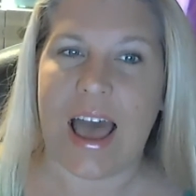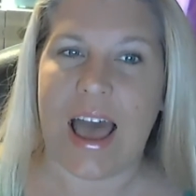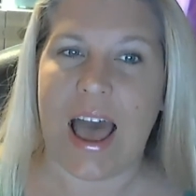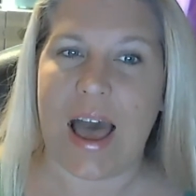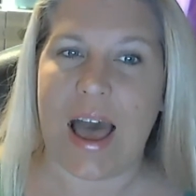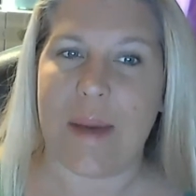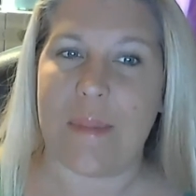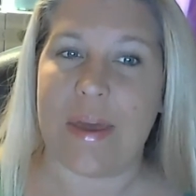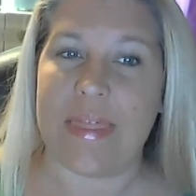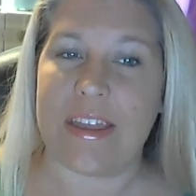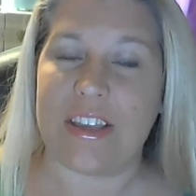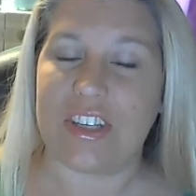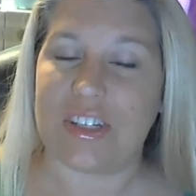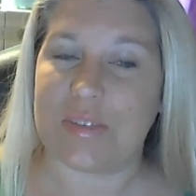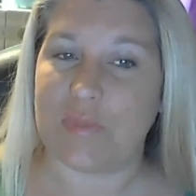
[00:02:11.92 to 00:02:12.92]
And
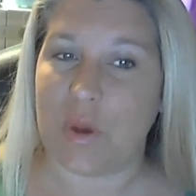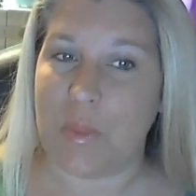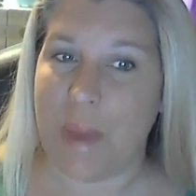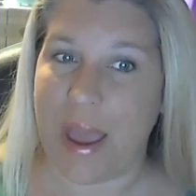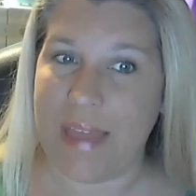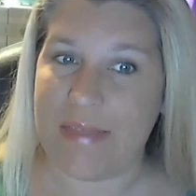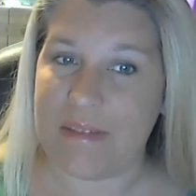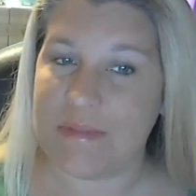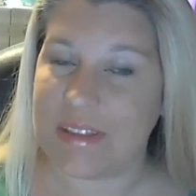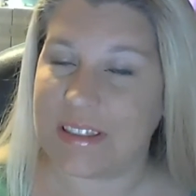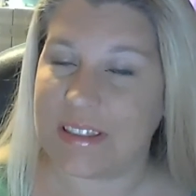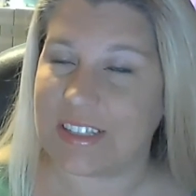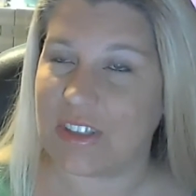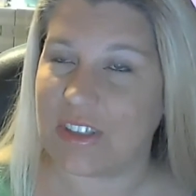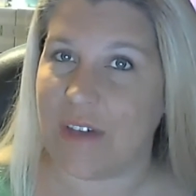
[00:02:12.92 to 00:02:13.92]
then just remind them that
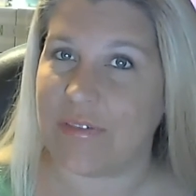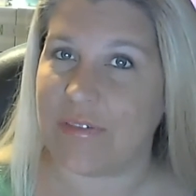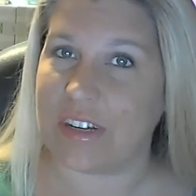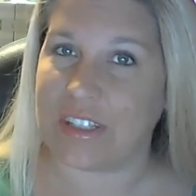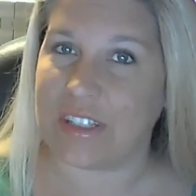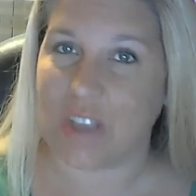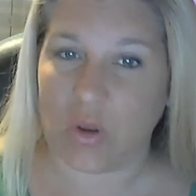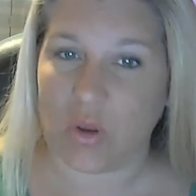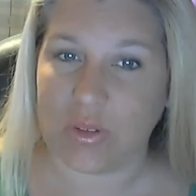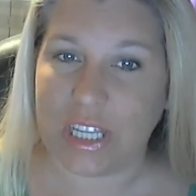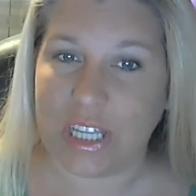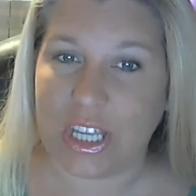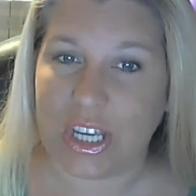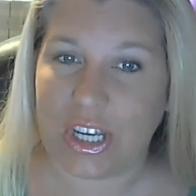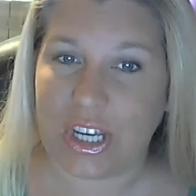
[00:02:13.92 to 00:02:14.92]
this offer is
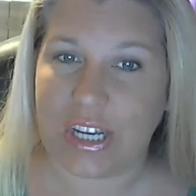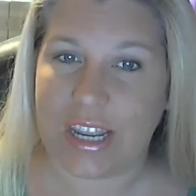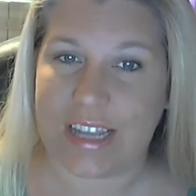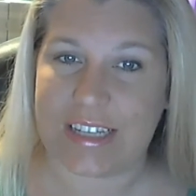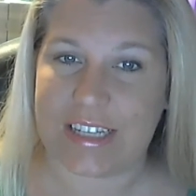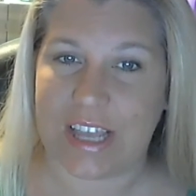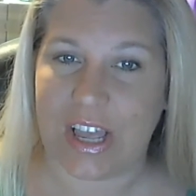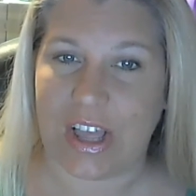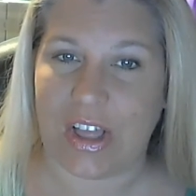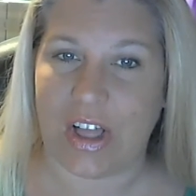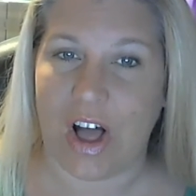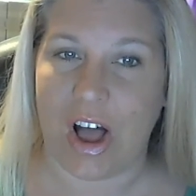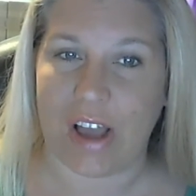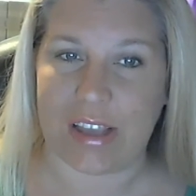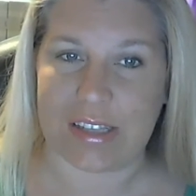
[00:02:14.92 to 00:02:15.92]
only good
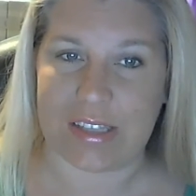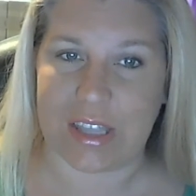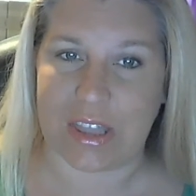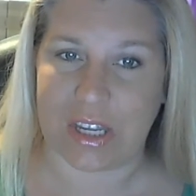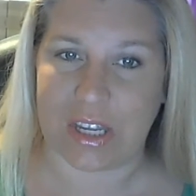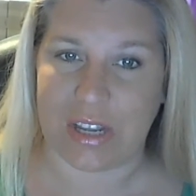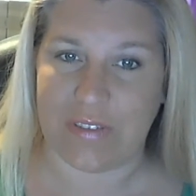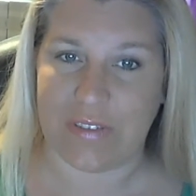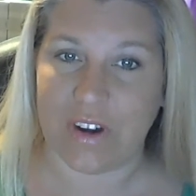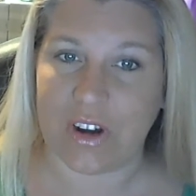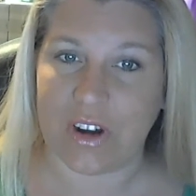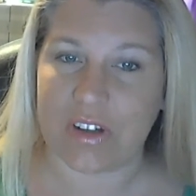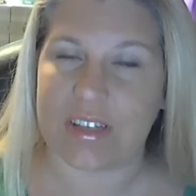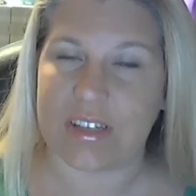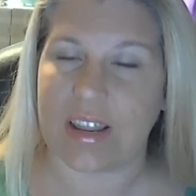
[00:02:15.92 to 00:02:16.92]
until August the
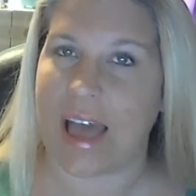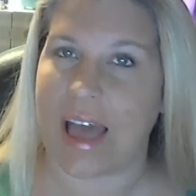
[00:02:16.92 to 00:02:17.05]
31st.